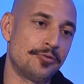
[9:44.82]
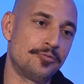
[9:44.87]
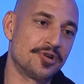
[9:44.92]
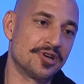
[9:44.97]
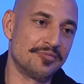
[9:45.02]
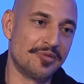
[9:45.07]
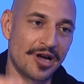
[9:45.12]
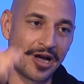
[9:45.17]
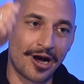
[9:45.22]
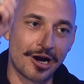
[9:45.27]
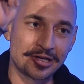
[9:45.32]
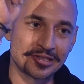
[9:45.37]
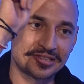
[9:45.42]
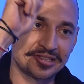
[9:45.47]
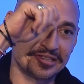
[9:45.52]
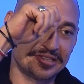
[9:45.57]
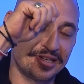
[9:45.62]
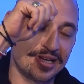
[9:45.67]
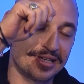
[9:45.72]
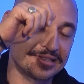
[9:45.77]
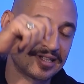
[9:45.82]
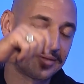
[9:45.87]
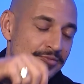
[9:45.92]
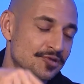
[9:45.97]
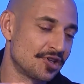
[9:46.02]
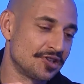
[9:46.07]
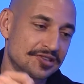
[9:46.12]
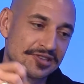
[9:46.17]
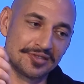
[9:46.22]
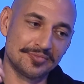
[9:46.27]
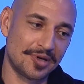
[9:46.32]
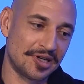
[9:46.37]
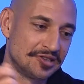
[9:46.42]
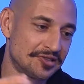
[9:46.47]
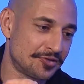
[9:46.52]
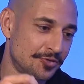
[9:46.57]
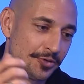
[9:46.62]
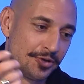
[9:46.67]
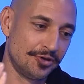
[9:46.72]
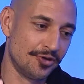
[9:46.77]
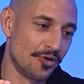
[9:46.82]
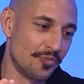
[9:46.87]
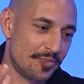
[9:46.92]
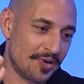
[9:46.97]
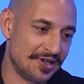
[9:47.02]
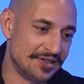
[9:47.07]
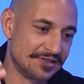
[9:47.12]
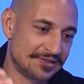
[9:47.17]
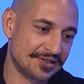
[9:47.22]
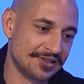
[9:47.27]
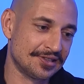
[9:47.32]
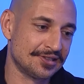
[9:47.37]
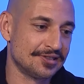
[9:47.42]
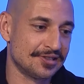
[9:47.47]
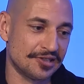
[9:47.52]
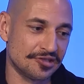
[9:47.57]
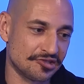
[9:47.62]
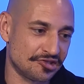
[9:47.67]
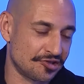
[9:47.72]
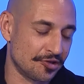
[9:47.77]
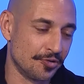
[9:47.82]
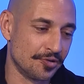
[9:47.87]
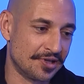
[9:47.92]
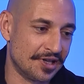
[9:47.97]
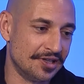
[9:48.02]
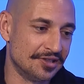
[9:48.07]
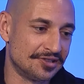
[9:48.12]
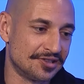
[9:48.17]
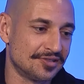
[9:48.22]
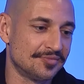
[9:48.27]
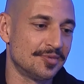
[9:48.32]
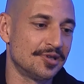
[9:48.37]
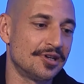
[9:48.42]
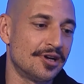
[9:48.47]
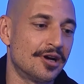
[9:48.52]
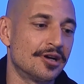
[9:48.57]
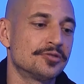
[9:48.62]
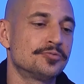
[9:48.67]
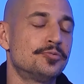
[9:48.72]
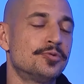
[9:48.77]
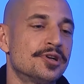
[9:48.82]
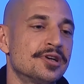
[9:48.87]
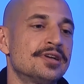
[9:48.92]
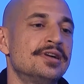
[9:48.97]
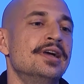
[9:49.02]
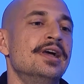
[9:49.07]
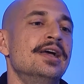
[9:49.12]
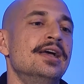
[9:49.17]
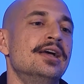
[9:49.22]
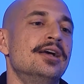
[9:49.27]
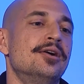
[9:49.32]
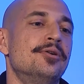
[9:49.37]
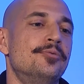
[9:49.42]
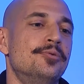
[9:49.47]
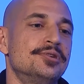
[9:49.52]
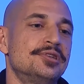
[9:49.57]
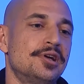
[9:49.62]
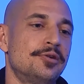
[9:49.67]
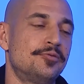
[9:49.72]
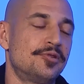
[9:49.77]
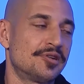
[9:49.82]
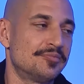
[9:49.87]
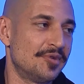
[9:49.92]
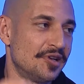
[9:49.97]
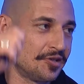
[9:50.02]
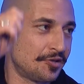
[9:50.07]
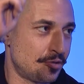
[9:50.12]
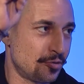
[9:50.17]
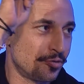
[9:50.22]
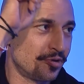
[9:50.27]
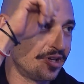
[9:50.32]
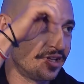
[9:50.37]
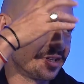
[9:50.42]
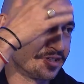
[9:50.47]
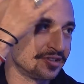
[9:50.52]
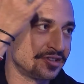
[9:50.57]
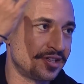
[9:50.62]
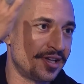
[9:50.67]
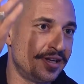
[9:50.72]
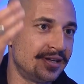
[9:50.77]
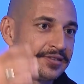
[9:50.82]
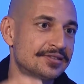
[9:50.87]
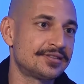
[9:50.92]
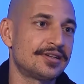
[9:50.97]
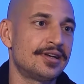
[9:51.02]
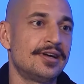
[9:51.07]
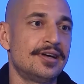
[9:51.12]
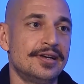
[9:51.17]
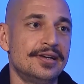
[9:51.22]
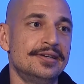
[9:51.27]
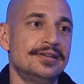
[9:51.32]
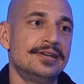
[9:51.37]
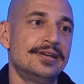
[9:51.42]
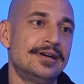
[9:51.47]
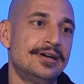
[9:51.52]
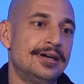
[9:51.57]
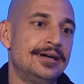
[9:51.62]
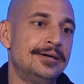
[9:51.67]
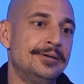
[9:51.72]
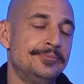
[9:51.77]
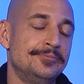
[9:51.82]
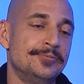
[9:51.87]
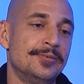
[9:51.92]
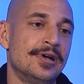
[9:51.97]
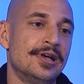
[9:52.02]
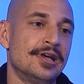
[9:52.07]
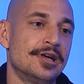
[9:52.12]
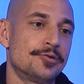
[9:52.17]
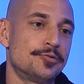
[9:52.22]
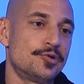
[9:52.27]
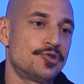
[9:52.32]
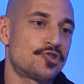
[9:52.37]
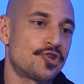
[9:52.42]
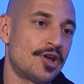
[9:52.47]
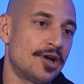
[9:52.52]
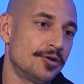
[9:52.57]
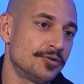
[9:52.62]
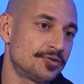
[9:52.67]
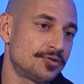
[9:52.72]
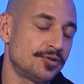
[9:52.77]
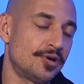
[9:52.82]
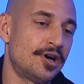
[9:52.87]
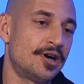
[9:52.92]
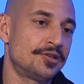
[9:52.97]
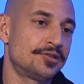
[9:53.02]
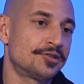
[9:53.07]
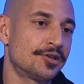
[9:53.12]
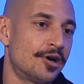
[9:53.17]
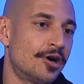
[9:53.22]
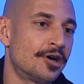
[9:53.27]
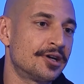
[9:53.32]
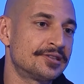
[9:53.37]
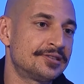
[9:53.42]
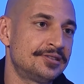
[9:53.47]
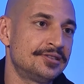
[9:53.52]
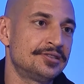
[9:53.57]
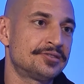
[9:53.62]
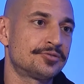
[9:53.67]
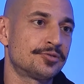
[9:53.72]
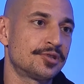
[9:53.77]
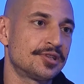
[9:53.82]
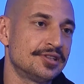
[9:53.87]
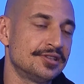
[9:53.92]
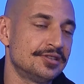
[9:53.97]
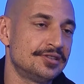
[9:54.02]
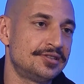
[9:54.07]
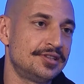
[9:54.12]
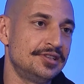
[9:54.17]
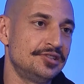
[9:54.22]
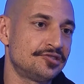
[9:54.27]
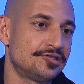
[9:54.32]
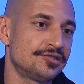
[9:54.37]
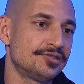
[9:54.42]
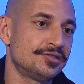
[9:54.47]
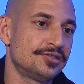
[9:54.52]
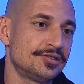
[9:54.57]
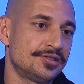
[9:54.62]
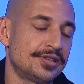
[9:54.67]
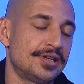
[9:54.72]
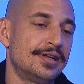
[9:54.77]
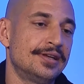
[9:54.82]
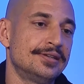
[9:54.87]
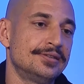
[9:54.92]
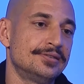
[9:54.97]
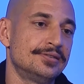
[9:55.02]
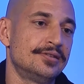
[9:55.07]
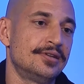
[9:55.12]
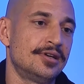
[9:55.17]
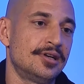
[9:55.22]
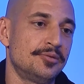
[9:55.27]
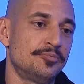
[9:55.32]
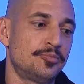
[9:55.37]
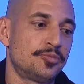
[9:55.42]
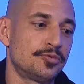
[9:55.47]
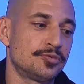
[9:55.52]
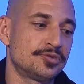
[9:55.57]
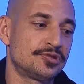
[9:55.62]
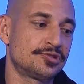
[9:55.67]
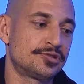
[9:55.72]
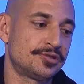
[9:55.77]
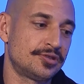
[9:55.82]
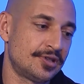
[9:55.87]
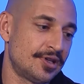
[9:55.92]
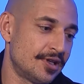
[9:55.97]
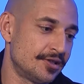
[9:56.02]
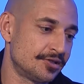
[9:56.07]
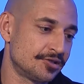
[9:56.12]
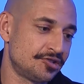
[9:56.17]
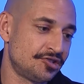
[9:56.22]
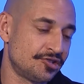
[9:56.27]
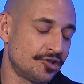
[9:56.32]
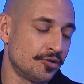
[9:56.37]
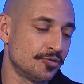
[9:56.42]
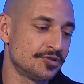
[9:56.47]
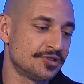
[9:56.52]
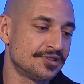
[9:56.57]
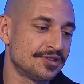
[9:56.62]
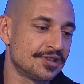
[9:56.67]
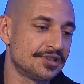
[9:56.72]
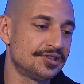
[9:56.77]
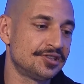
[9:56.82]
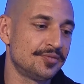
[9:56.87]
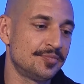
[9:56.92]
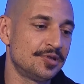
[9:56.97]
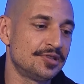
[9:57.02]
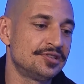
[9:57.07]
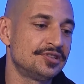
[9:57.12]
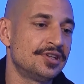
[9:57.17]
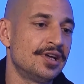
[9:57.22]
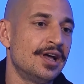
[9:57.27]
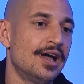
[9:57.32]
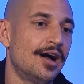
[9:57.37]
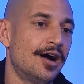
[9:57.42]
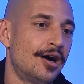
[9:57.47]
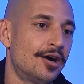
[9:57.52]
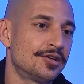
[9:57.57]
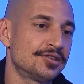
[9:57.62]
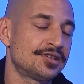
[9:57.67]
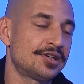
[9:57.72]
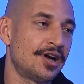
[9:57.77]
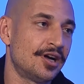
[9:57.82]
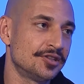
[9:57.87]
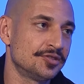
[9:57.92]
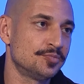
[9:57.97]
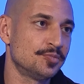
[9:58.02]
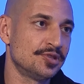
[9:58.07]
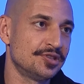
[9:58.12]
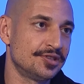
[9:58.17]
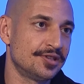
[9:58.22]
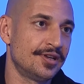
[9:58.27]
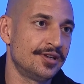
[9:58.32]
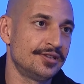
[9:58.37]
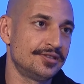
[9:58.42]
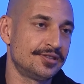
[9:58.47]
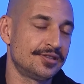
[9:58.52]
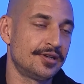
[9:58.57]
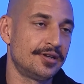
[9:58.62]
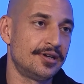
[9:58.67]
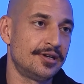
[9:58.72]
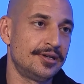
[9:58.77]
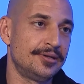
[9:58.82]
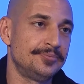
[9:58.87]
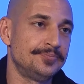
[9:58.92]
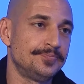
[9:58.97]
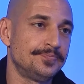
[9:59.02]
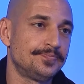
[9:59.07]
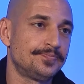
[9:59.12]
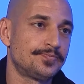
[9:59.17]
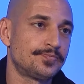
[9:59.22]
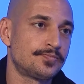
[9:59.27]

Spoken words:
wear my artist hat, I'm just in my studio painting and then showcasing my artwork. when I wear my curator's hat, I reach out to other artists, organizations, and put together shows and exhibits. Art Cosmos is a